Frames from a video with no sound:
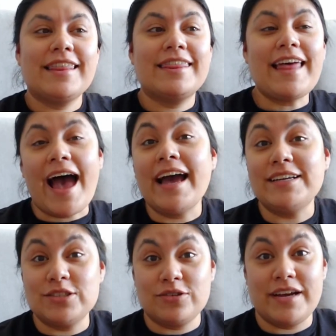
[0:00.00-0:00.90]
that
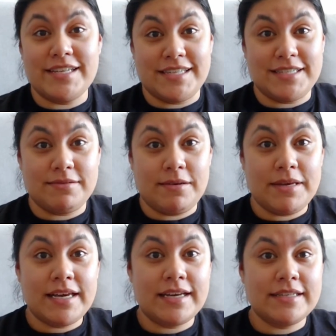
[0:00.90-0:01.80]
is crazy to me,
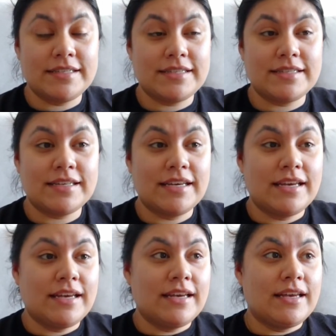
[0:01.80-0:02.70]
because
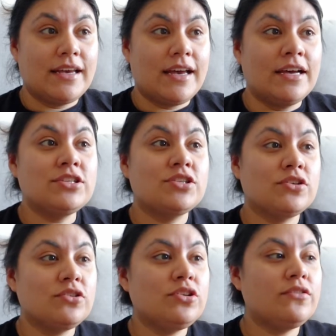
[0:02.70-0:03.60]

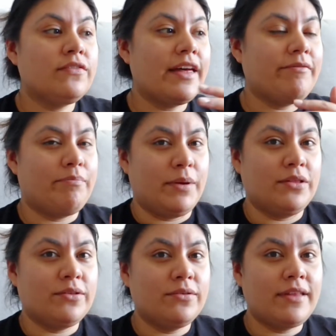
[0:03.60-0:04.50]
until you've like
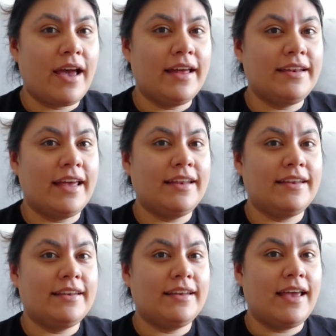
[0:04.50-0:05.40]
been through that,
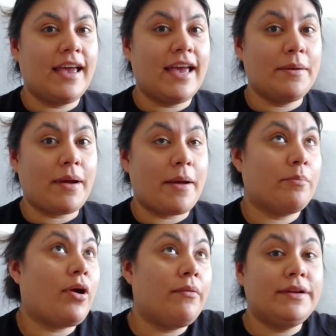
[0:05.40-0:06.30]
and I'm
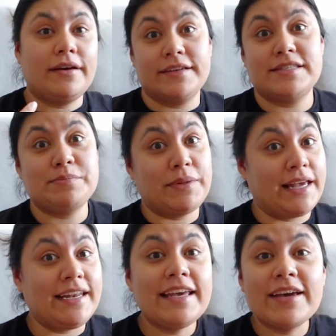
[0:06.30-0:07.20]
probably not
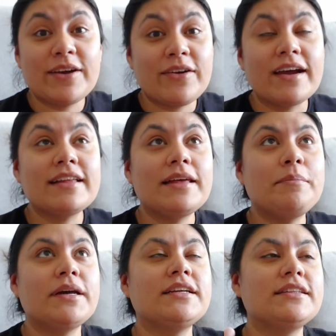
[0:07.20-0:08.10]
explaining it correctly,
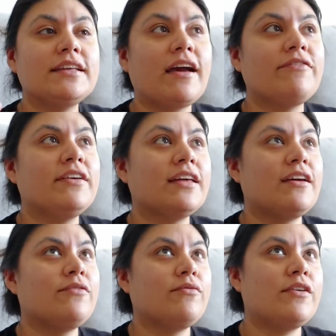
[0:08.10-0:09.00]
but I feel like
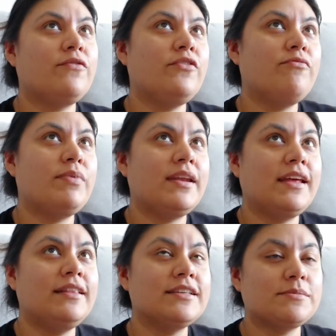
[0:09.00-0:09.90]
if you've been
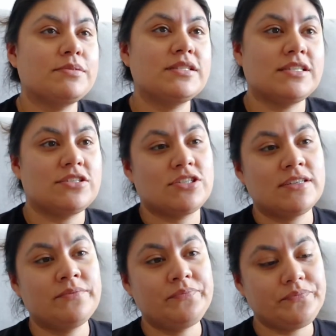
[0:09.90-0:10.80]
in this position,